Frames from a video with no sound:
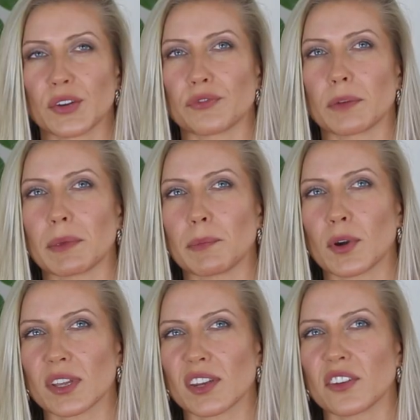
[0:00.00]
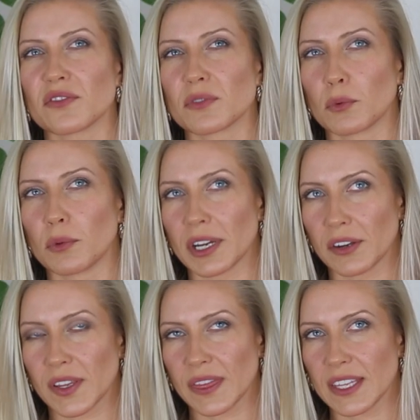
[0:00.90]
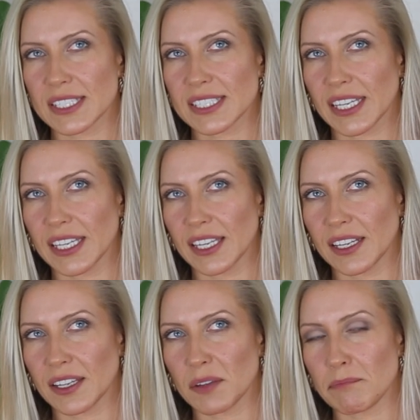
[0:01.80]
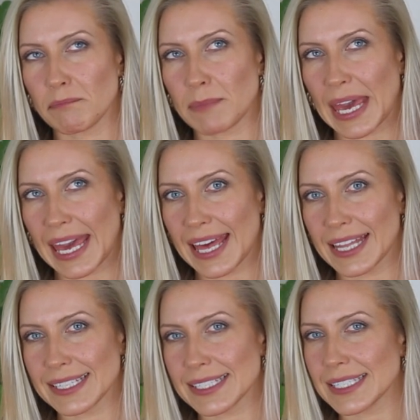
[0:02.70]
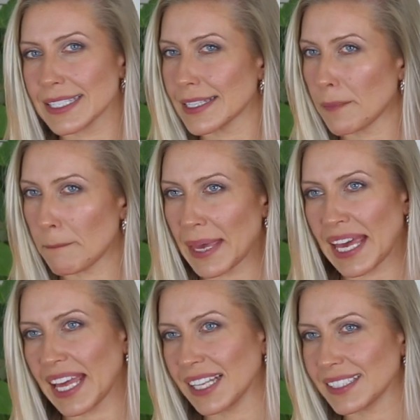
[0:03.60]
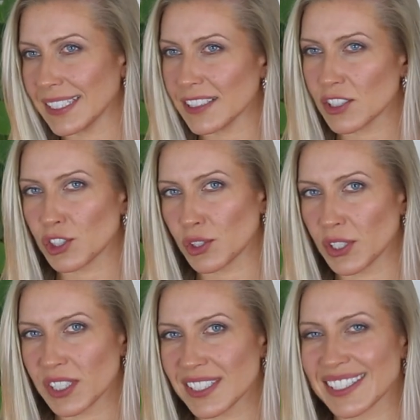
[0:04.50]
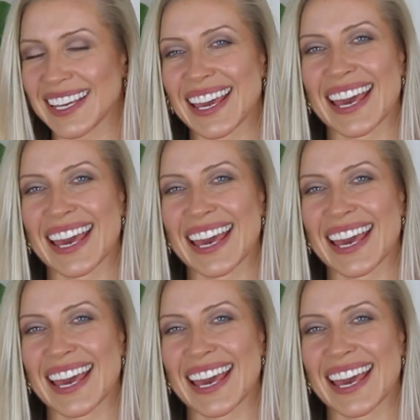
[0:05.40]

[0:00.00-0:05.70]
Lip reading: From the point of wearing these kind of pants, panties, shirts,